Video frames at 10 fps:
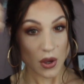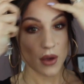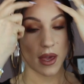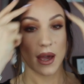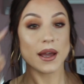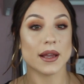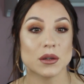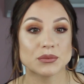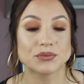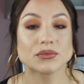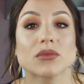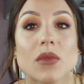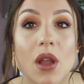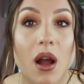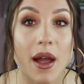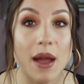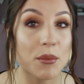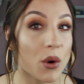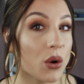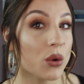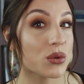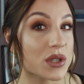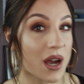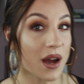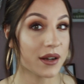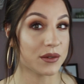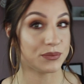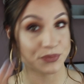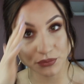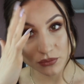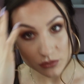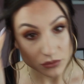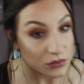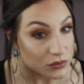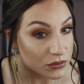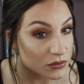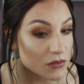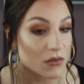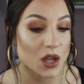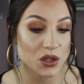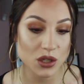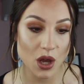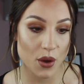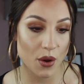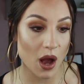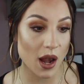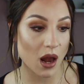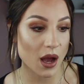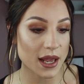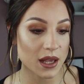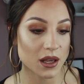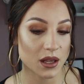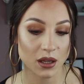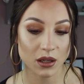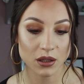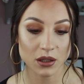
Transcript: Okay, I am all done. So I like